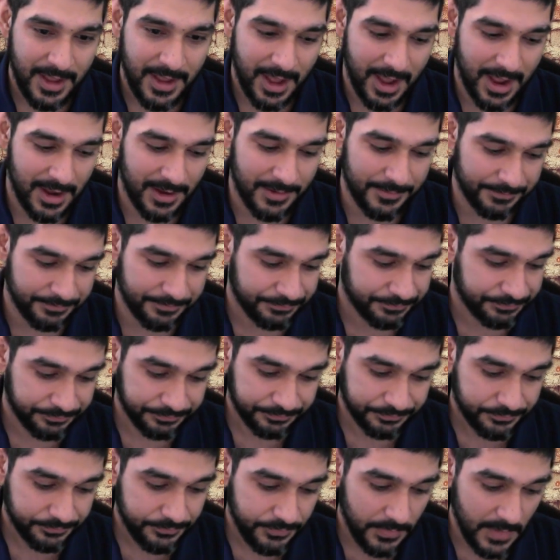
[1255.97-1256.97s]

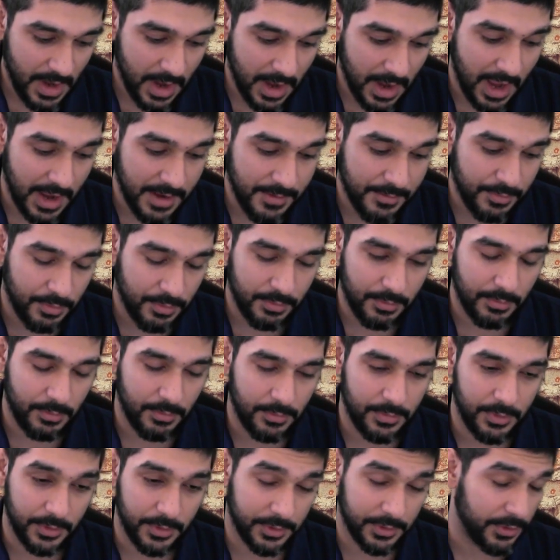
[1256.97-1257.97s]
I
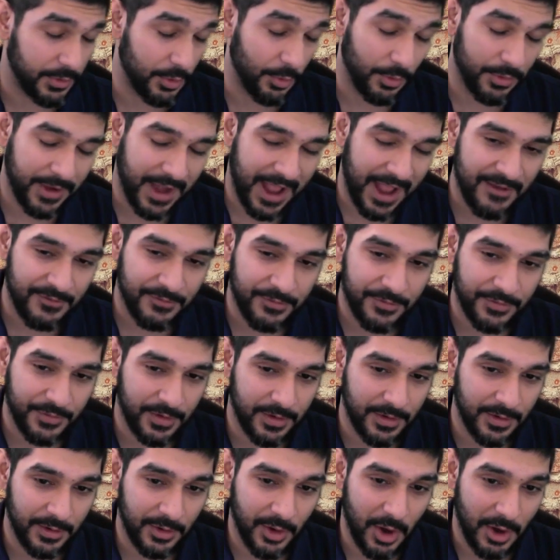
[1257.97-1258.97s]
don't have
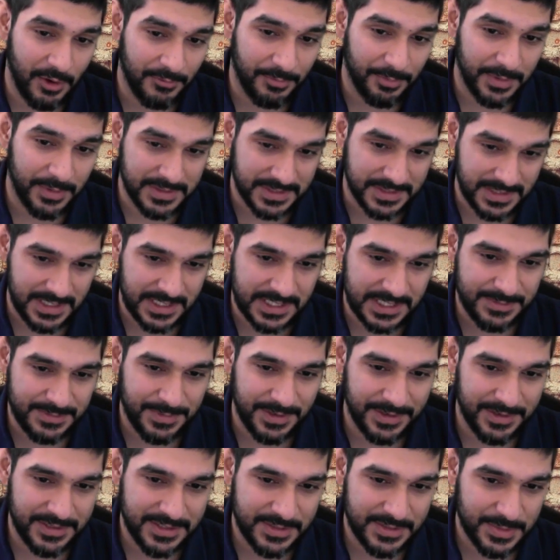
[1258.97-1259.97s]
a lot of personal
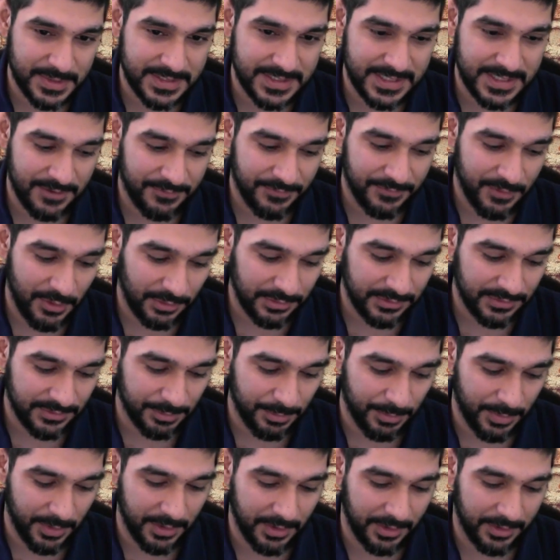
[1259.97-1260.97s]
experience with safe notes,
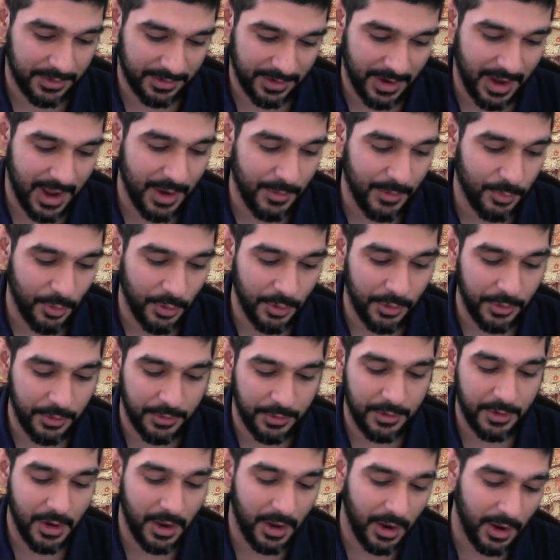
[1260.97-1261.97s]
but I
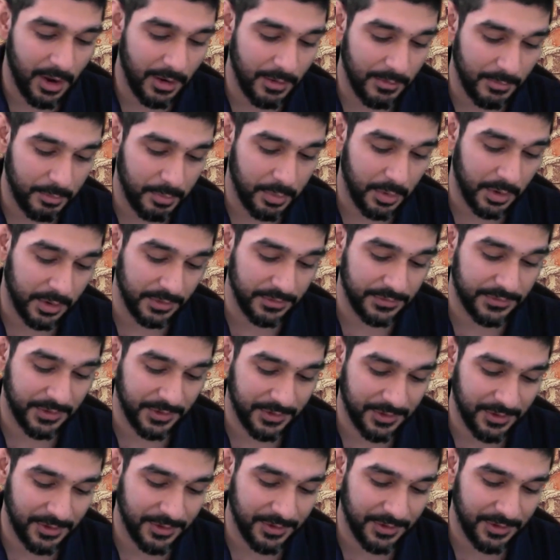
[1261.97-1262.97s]
would
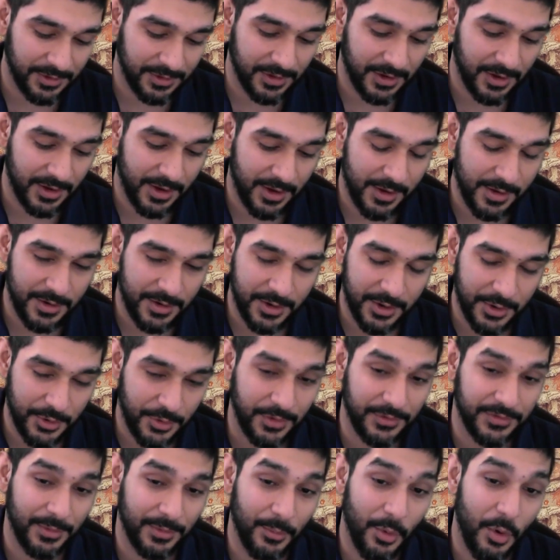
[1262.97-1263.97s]
consider
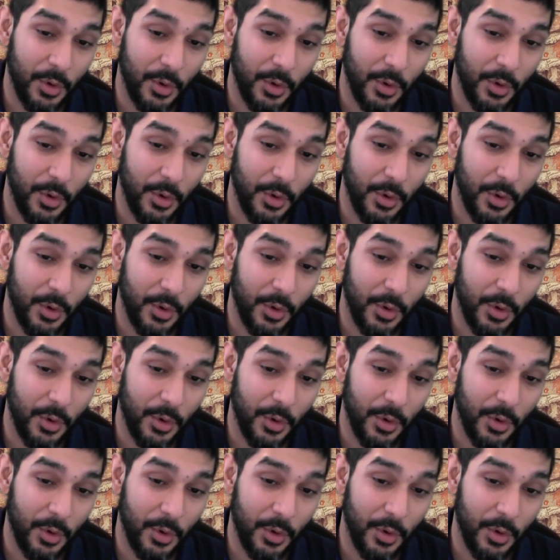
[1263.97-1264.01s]
doing some